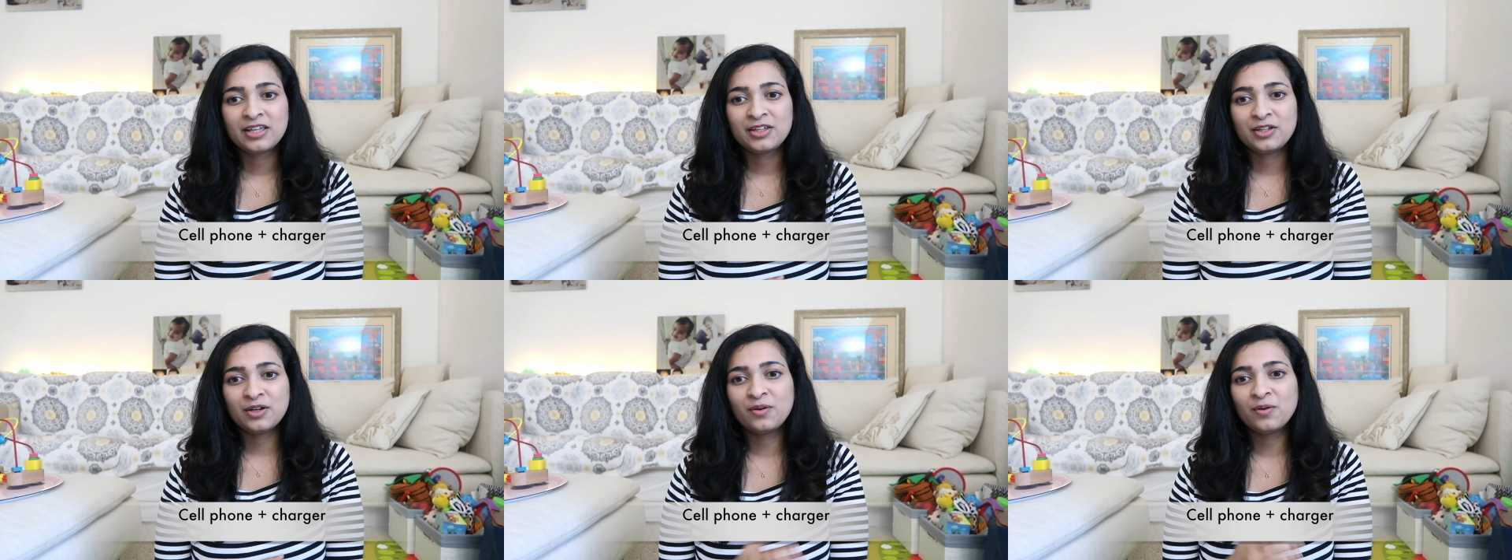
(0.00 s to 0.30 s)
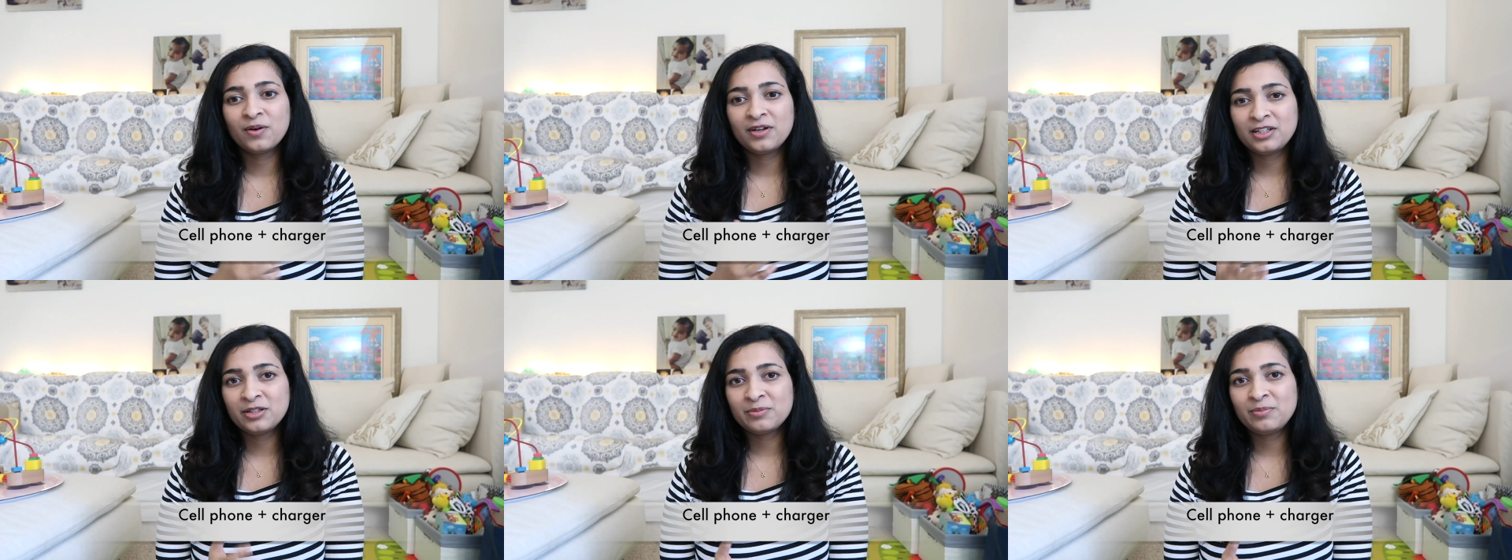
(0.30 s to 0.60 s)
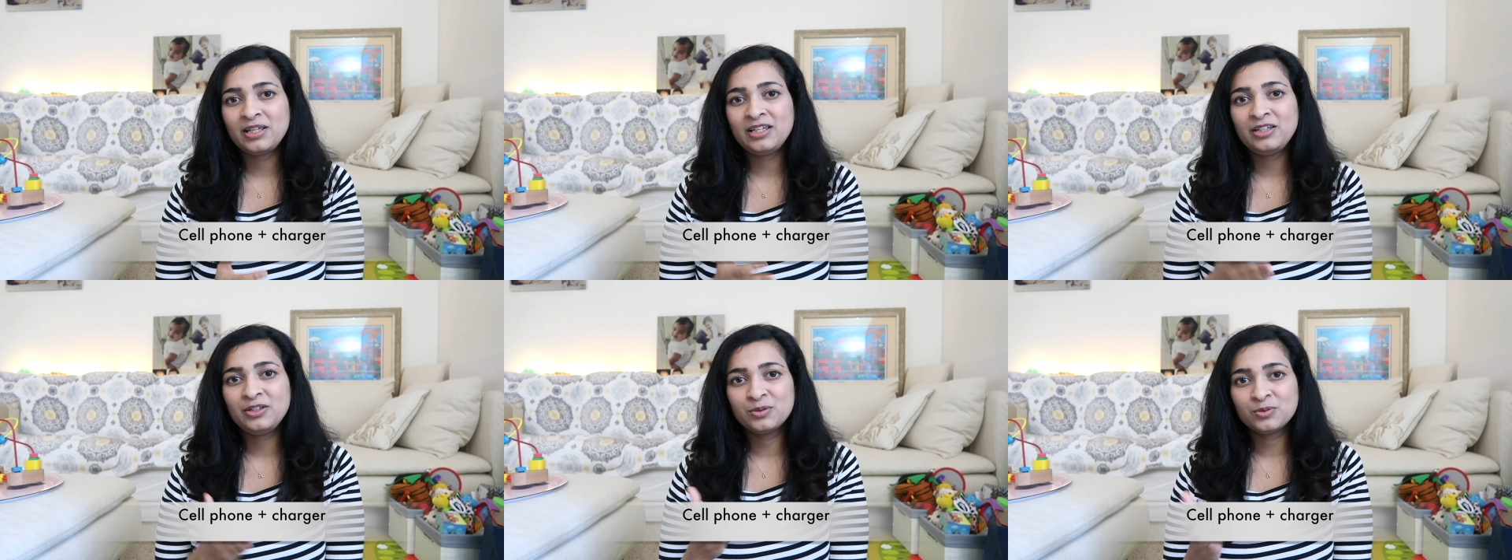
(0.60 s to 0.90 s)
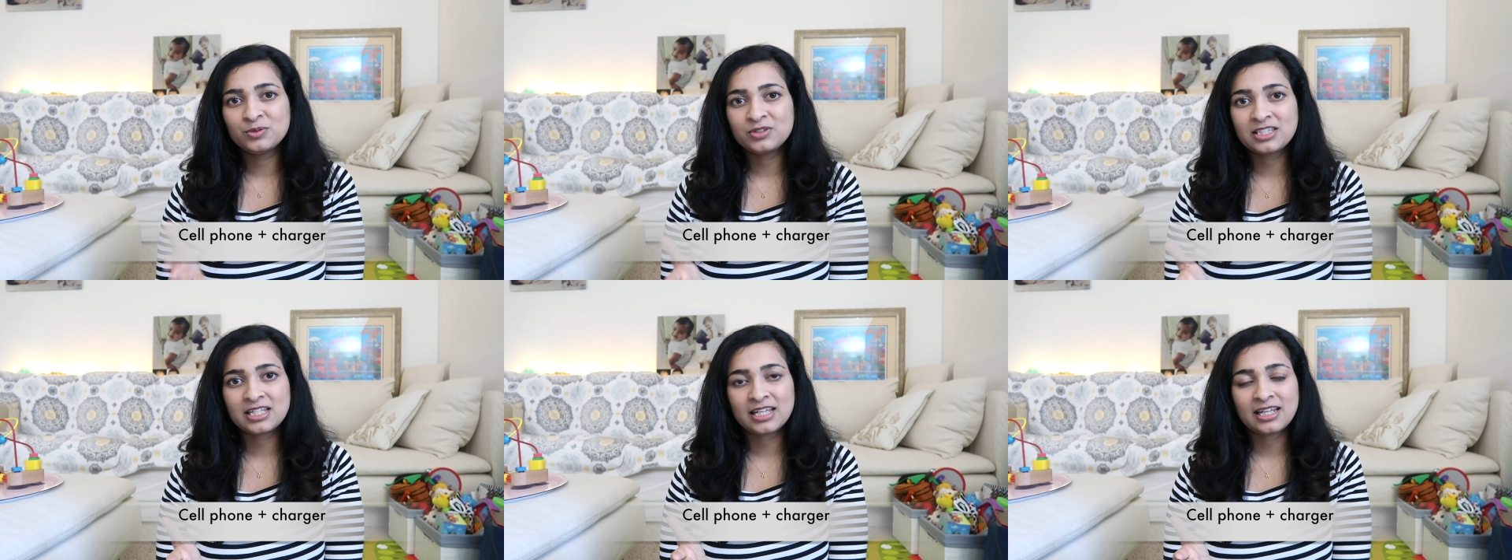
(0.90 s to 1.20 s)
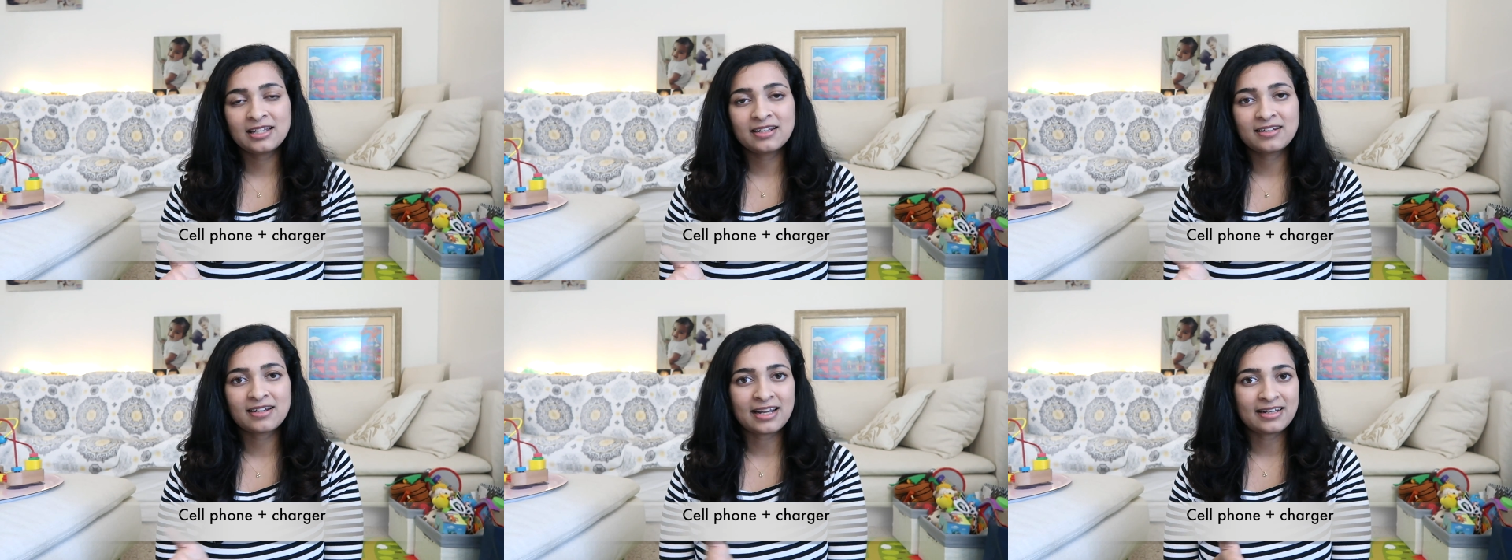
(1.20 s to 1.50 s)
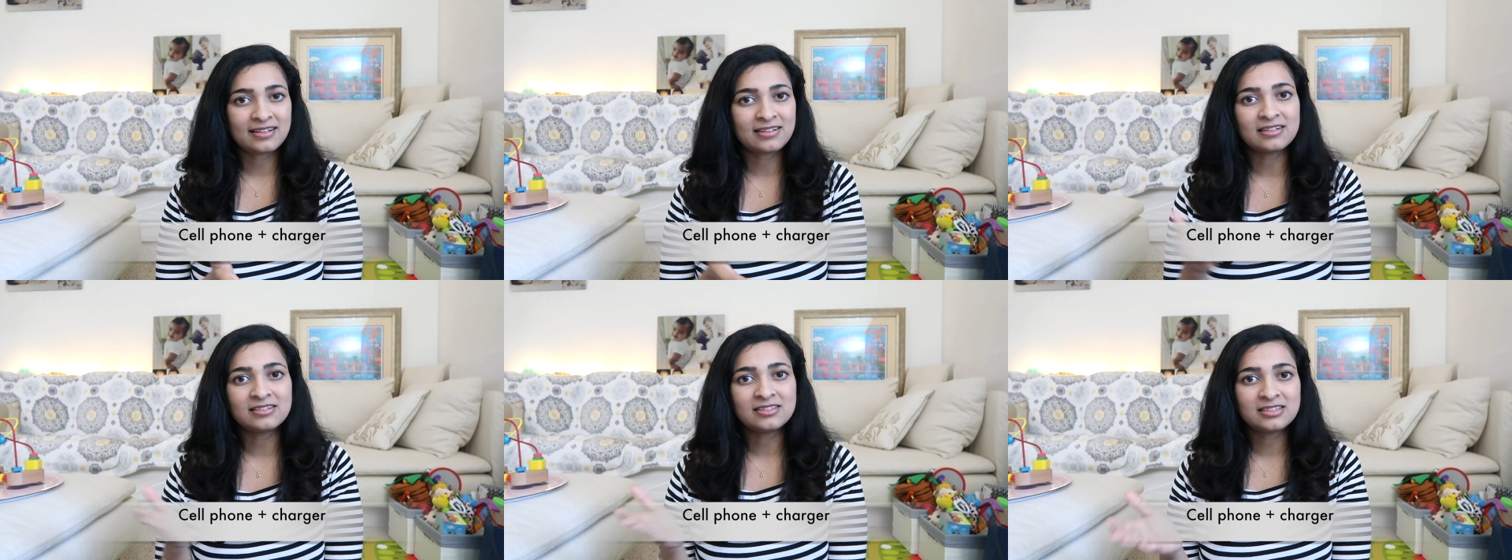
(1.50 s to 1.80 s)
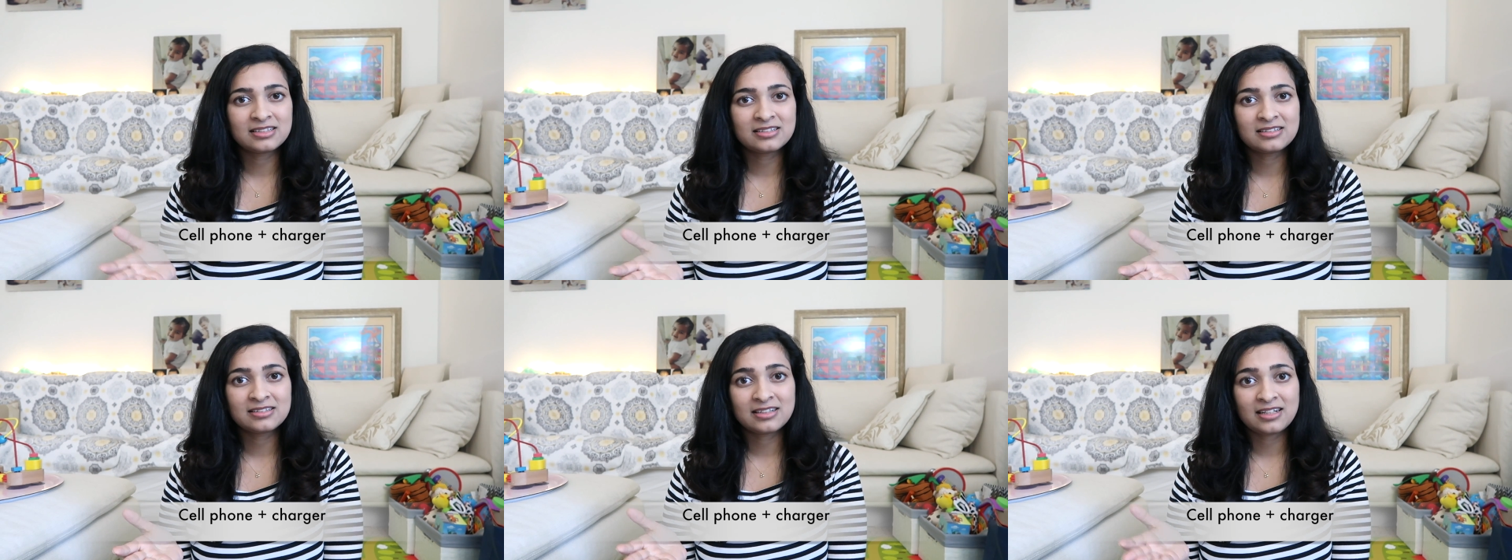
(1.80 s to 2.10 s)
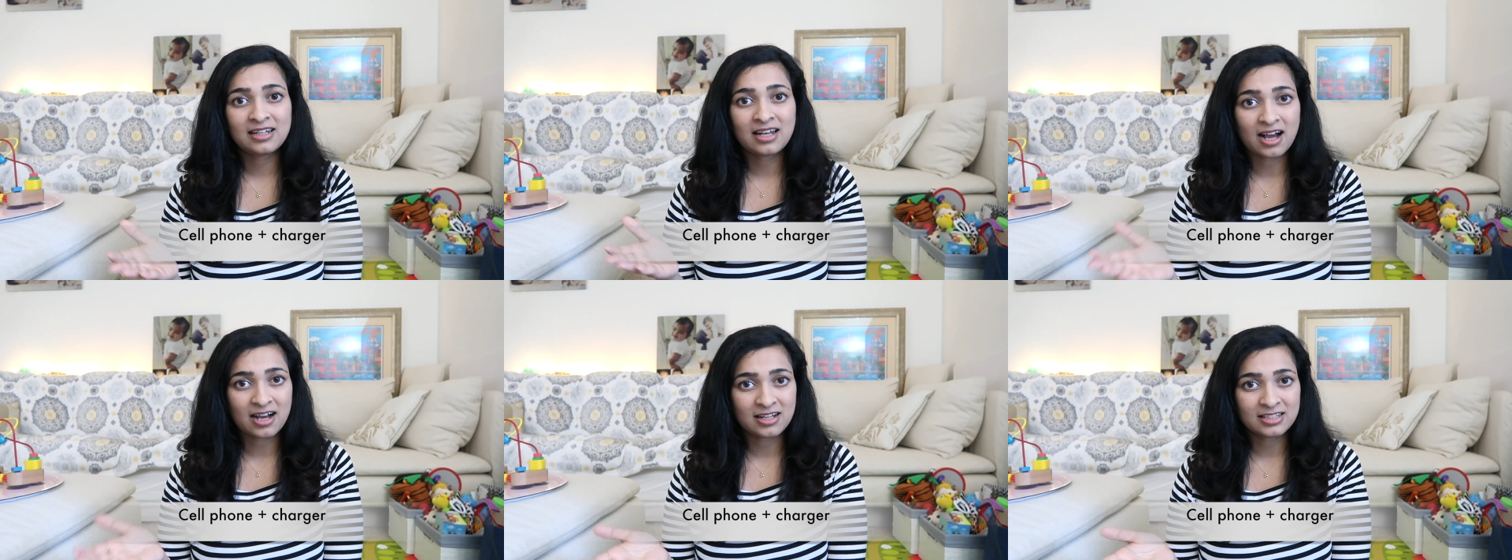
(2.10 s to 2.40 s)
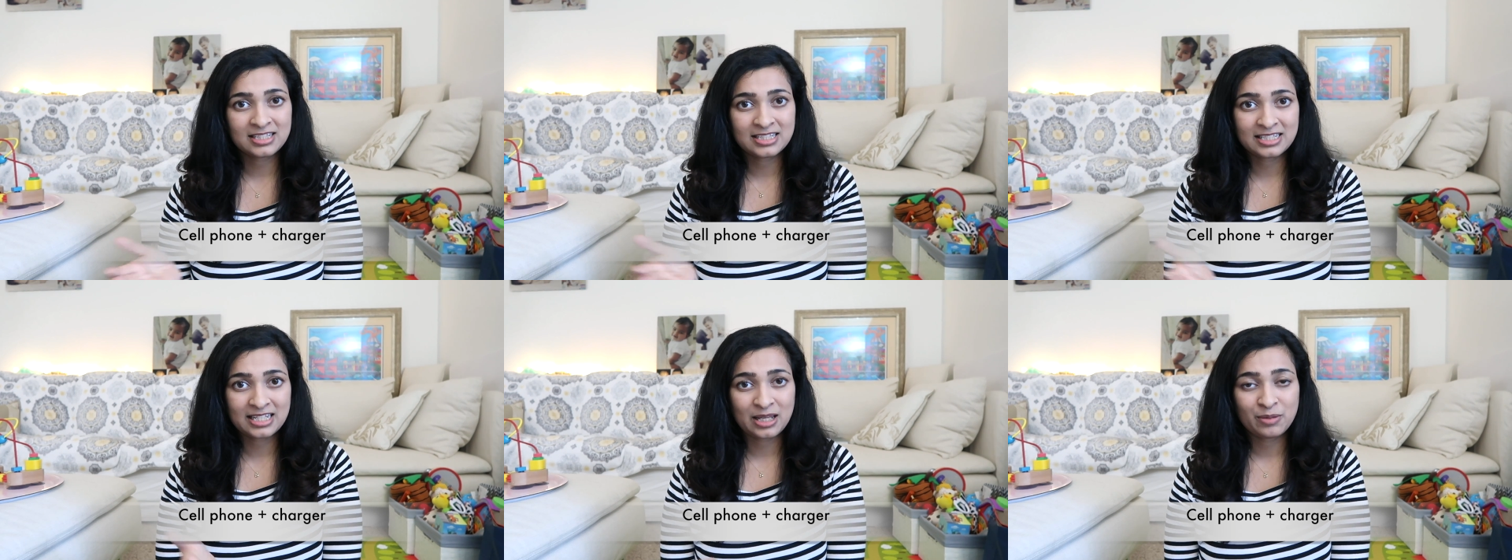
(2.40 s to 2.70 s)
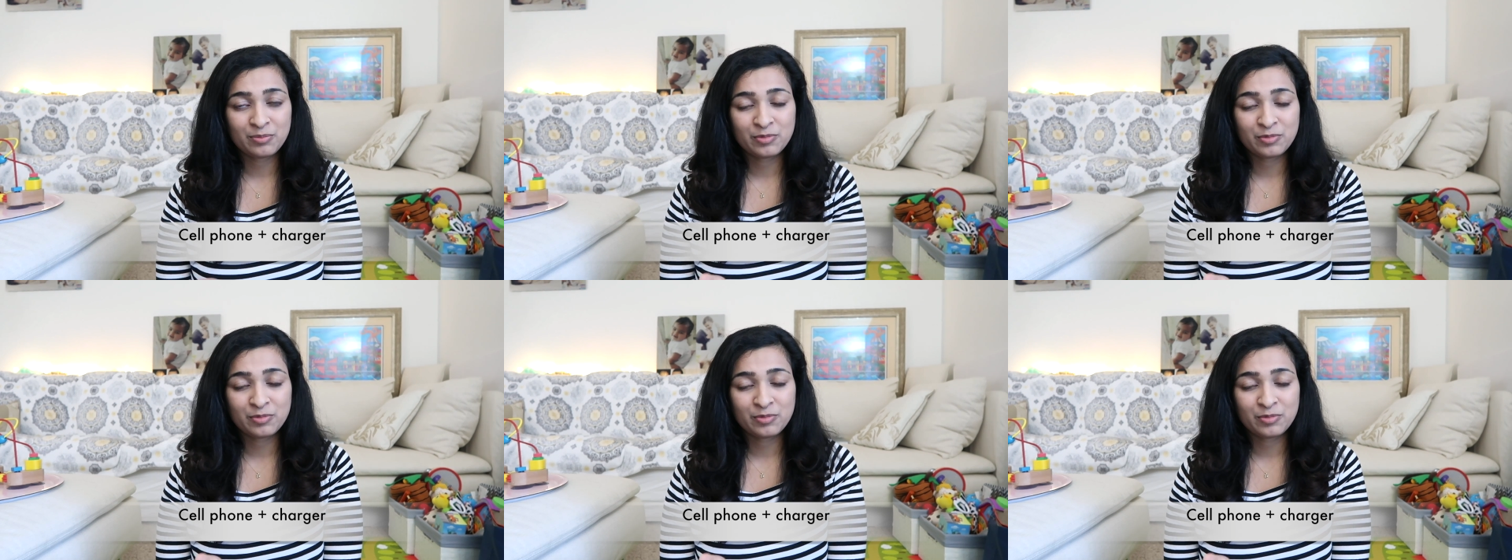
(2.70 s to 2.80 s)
you're going to be using right until the last day